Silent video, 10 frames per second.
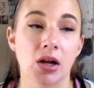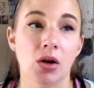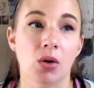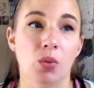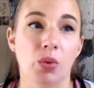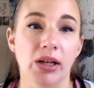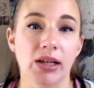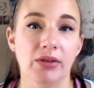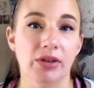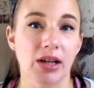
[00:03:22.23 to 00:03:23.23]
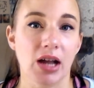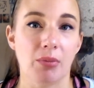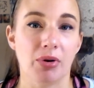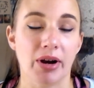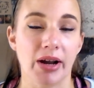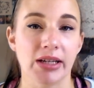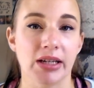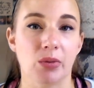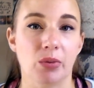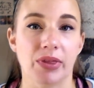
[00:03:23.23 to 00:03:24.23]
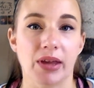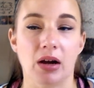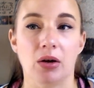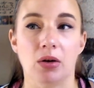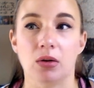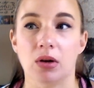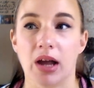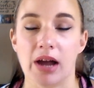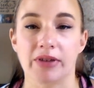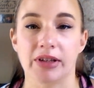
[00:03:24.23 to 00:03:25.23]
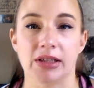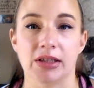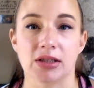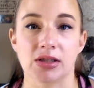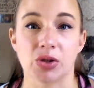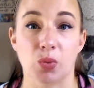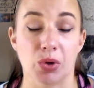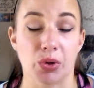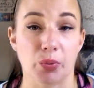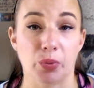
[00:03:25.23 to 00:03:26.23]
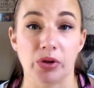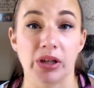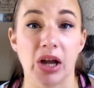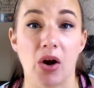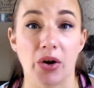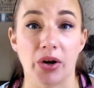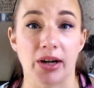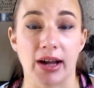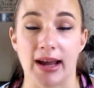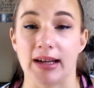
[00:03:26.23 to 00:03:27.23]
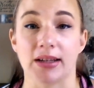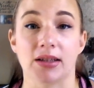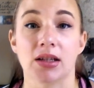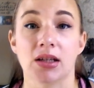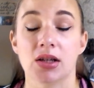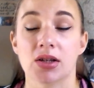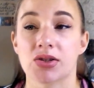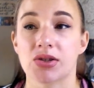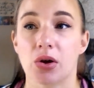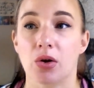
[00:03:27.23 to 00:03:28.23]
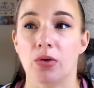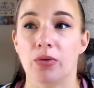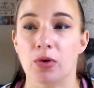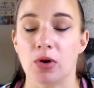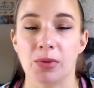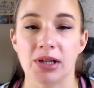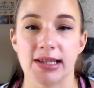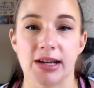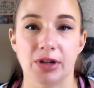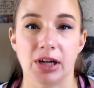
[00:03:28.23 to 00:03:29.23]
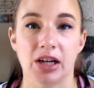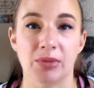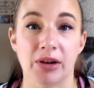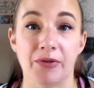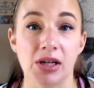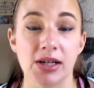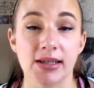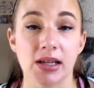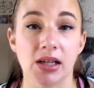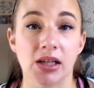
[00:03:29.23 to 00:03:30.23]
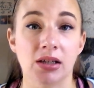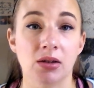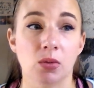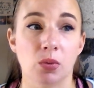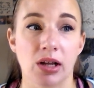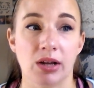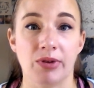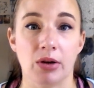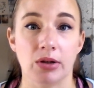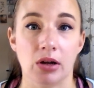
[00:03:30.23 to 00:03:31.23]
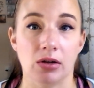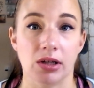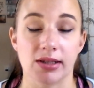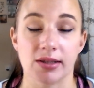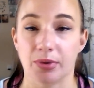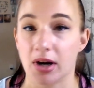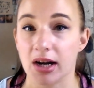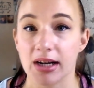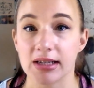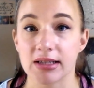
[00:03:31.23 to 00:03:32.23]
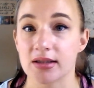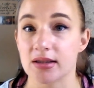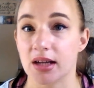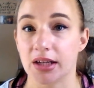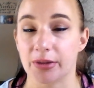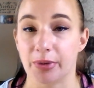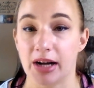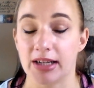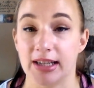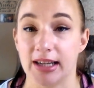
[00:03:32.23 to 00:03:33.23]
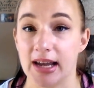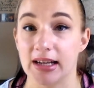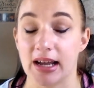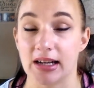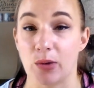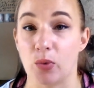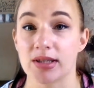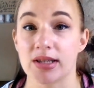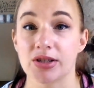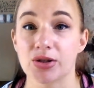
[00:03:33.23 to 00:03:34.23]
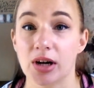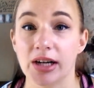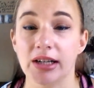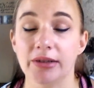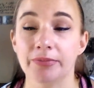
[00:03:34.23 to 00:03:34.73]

we never got pregnant without having to work really hard at it. So 4 months after I had my first son, when I found out, like, surprise, like, you're pregnant again, and I wasn't trying,